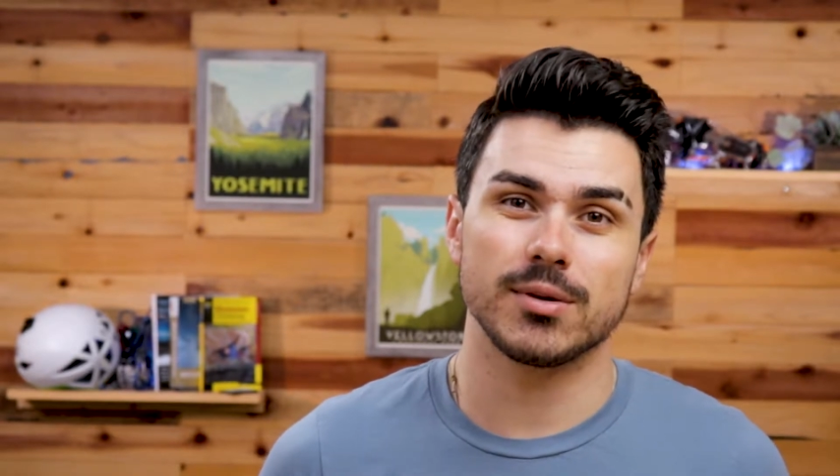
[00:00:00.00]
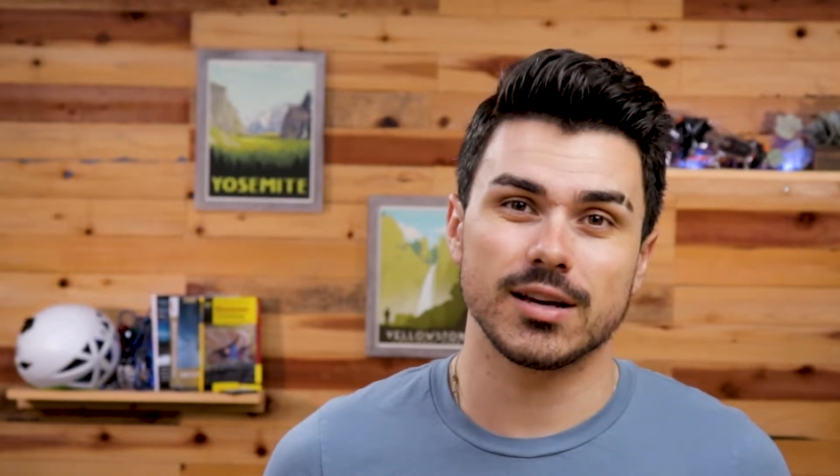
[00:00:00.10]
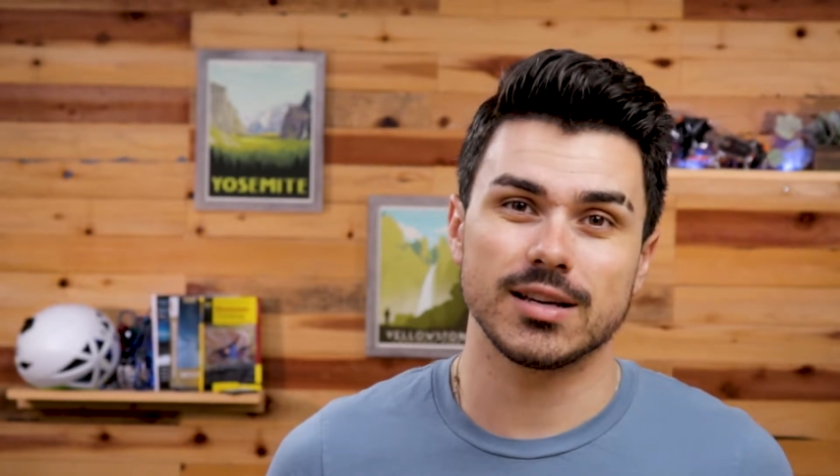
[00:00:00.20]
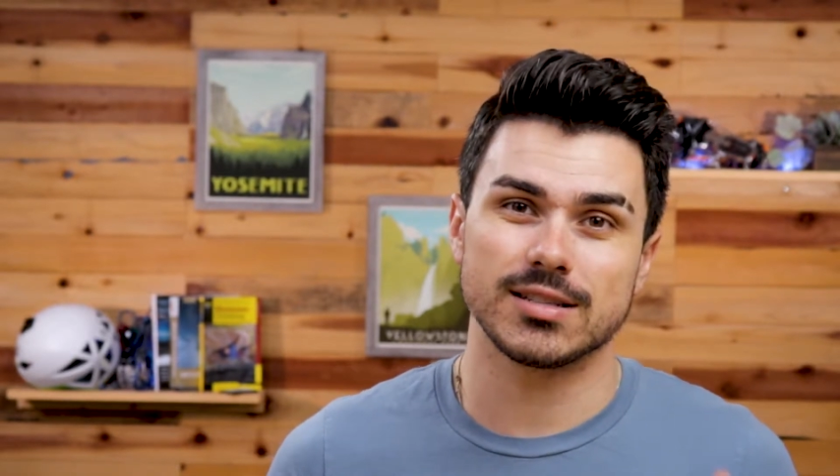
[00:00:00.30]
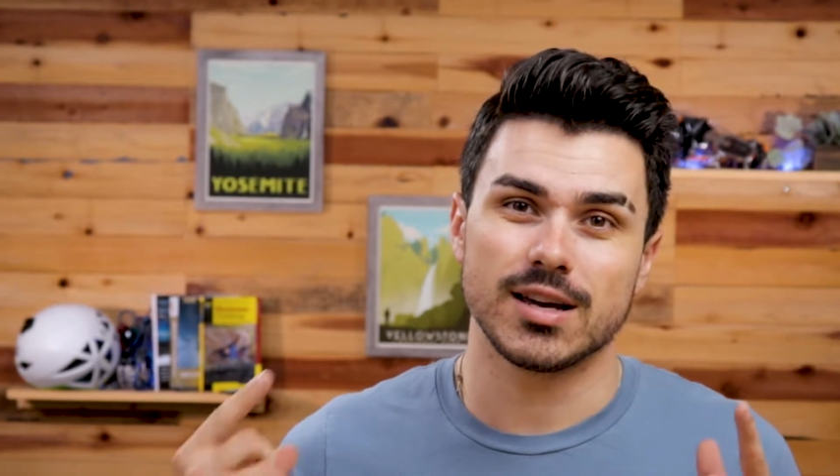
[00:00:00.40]

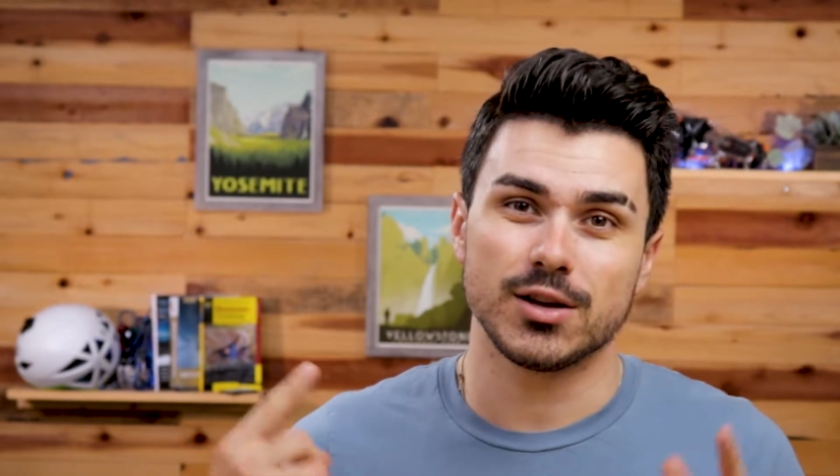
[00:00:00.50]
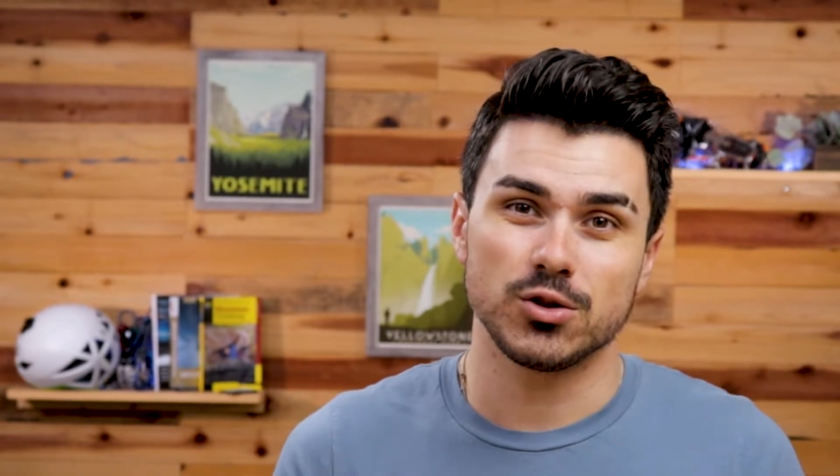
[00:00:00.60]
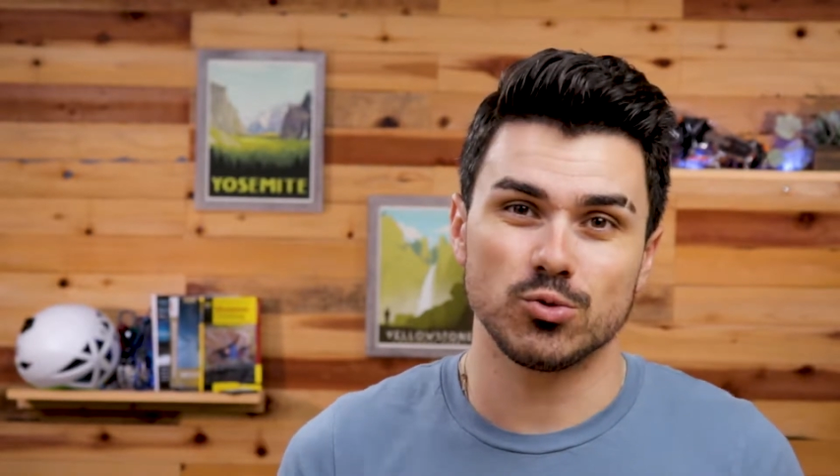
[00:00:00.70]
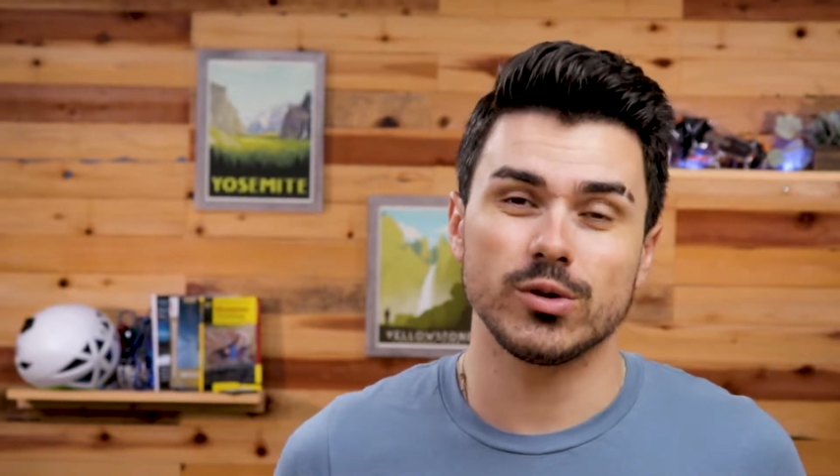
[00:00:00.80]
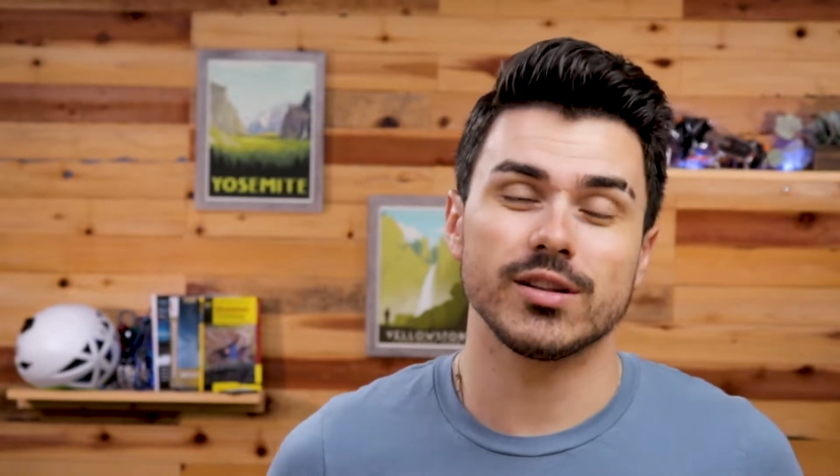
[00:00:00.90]
because
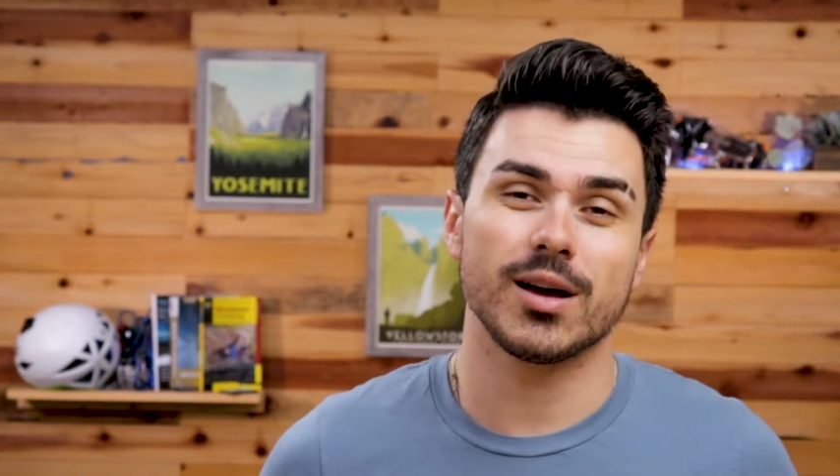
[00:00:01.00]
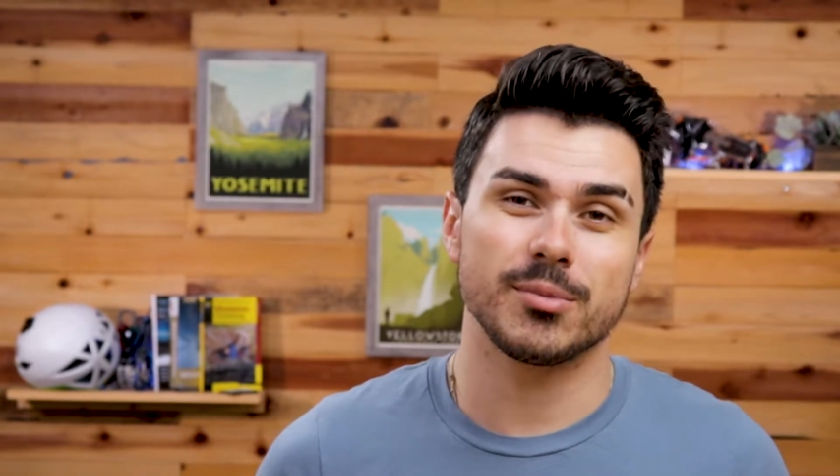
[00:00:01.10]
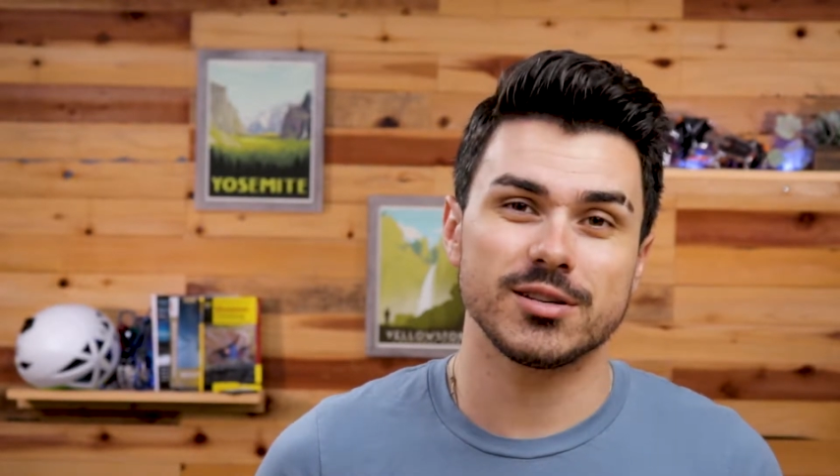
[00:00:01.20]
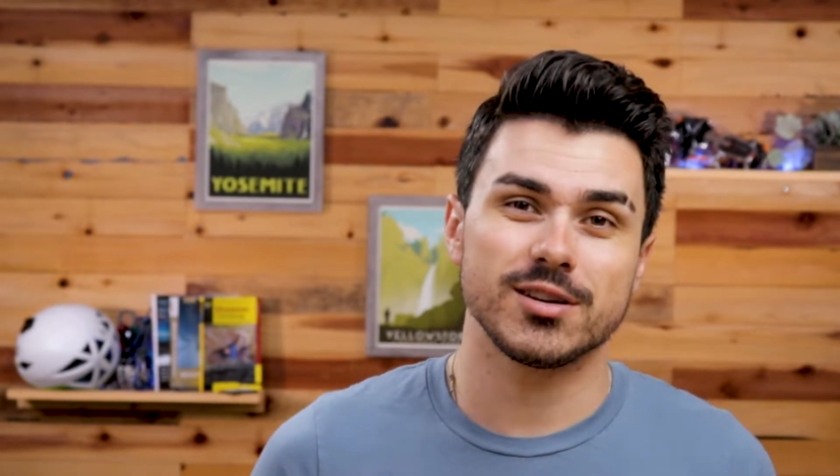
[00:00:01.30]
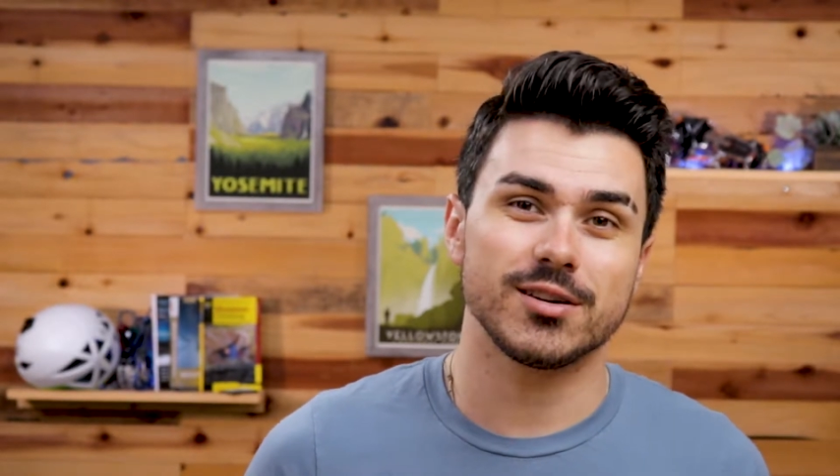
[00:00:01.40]
you will not
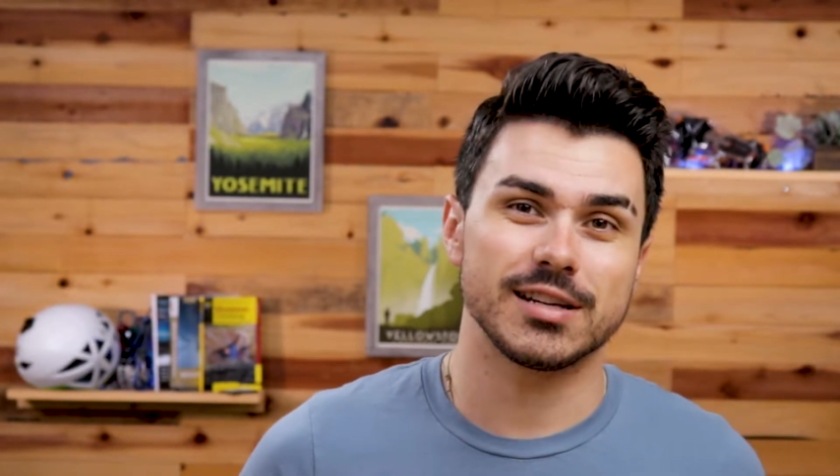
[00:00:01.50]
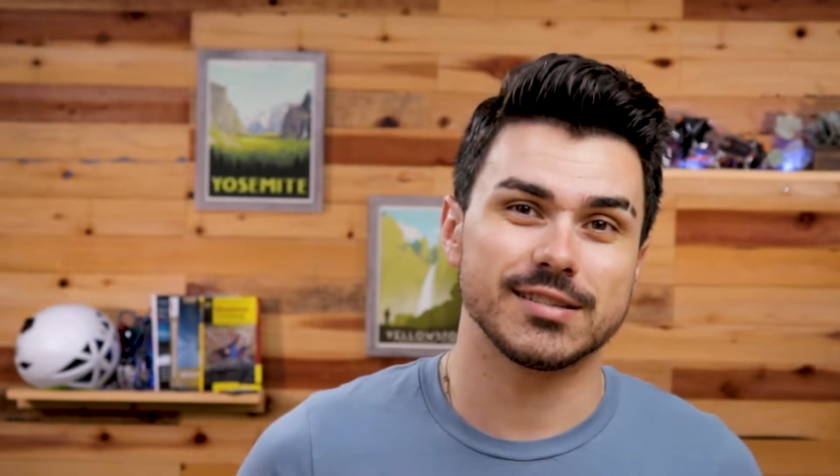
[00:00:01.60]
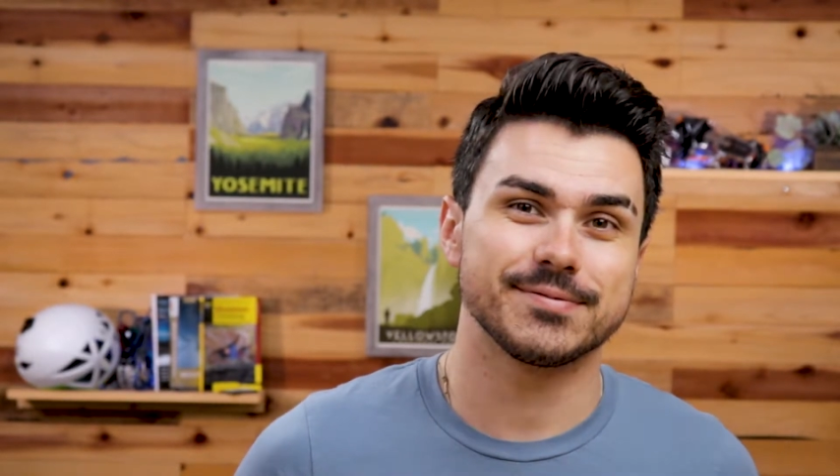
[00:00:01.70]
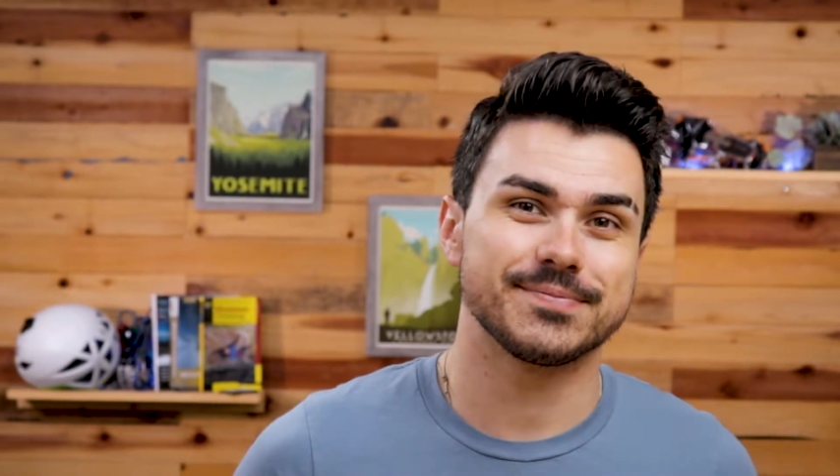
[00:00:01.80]
be sorry.